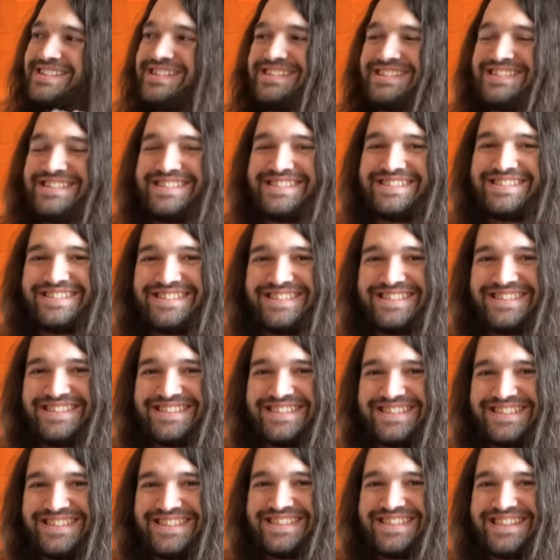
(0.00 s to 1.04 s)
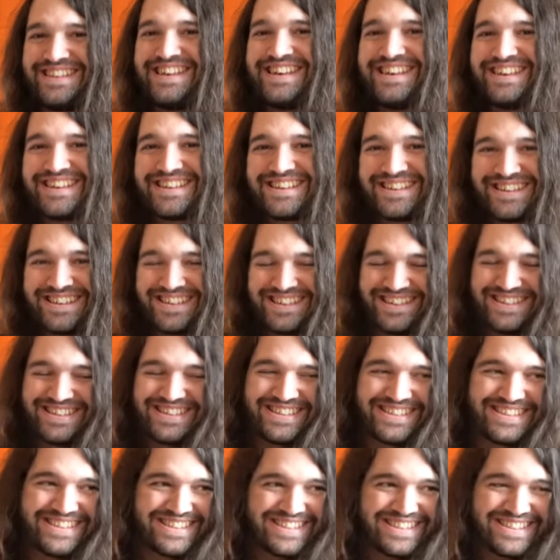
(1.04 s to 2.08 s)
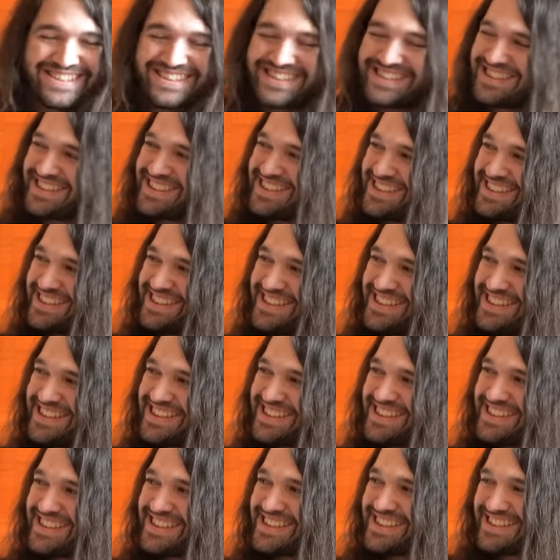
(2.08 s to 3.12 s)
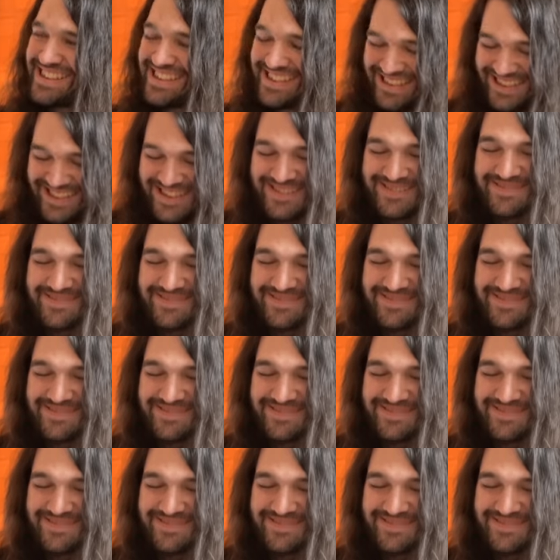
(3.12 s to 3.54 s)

This person isn't speaking.